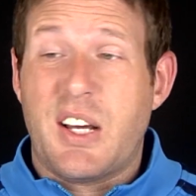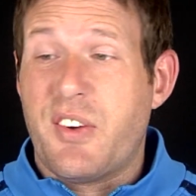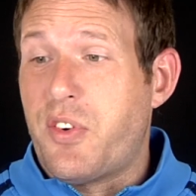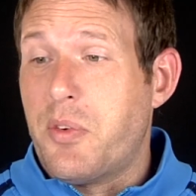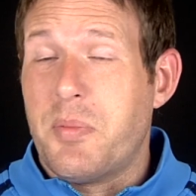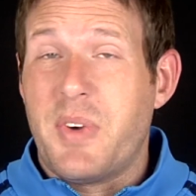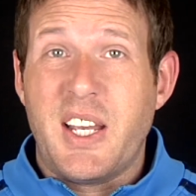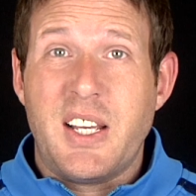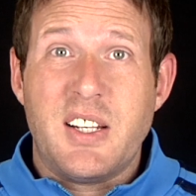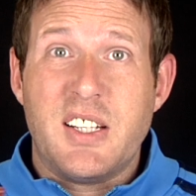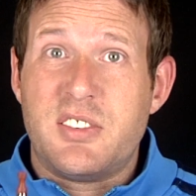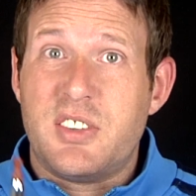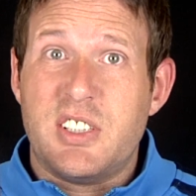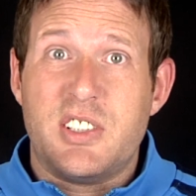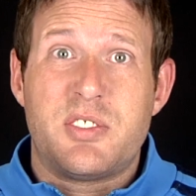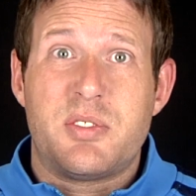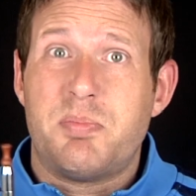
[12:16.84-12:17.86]
for me, this
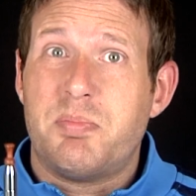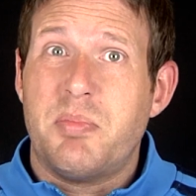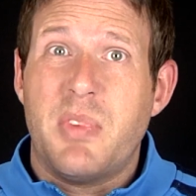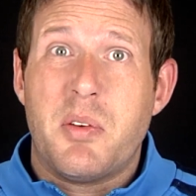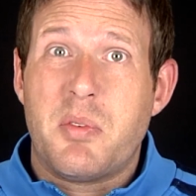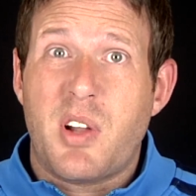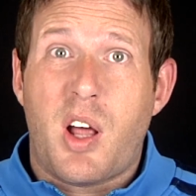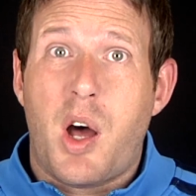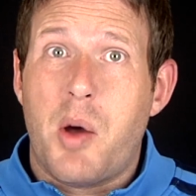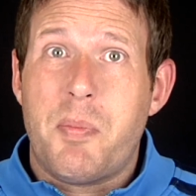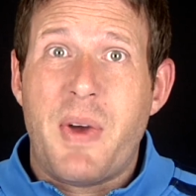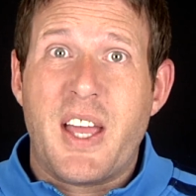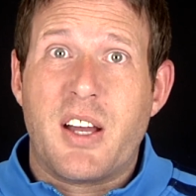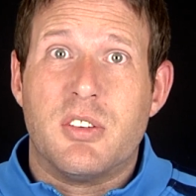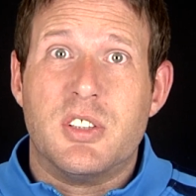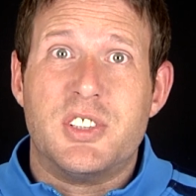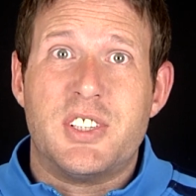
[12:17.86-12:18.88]
is a
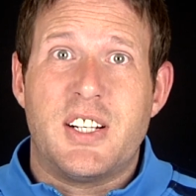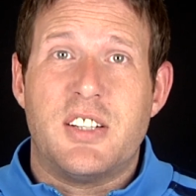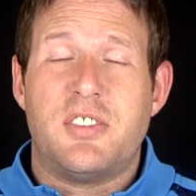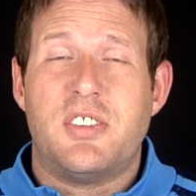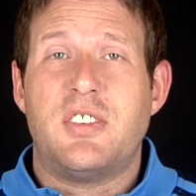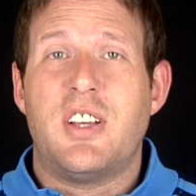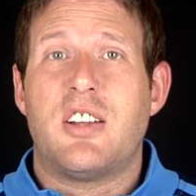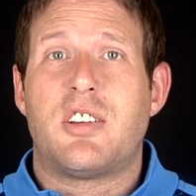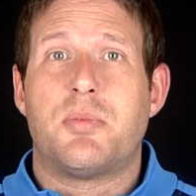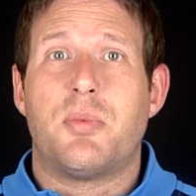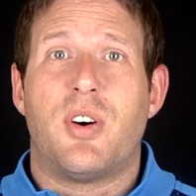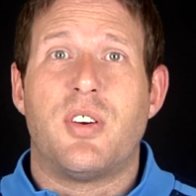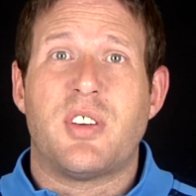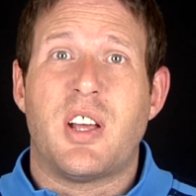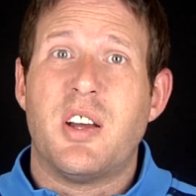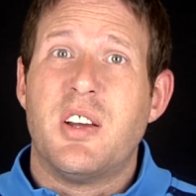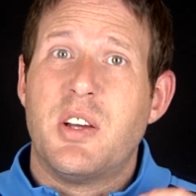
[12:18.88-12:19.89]
bang on Genesis
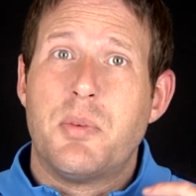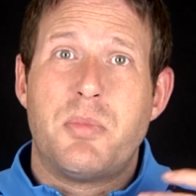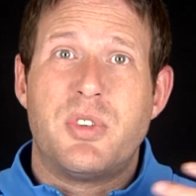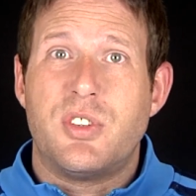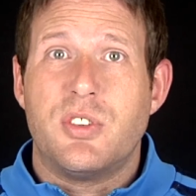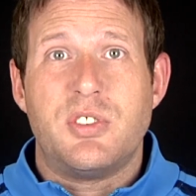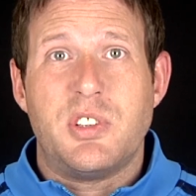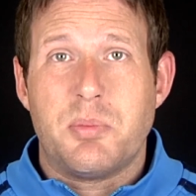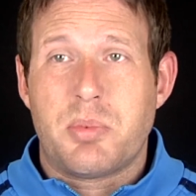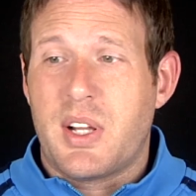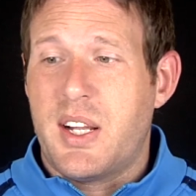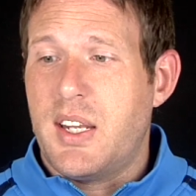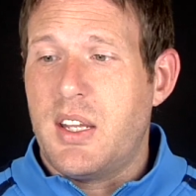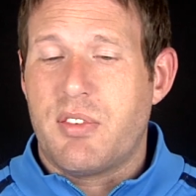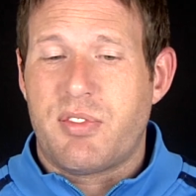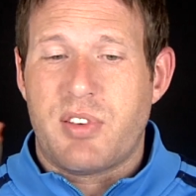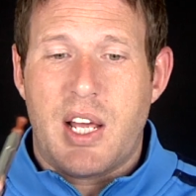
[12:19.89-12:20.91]
atomizer, producing
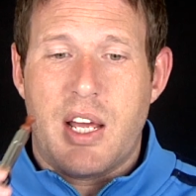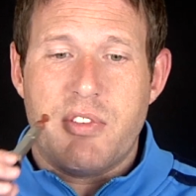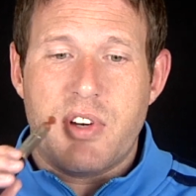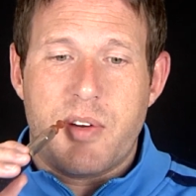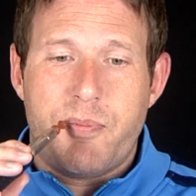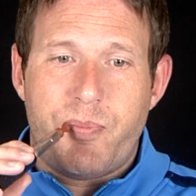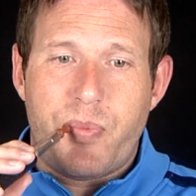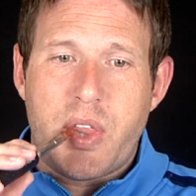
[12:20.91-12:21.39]
plenty of flavour.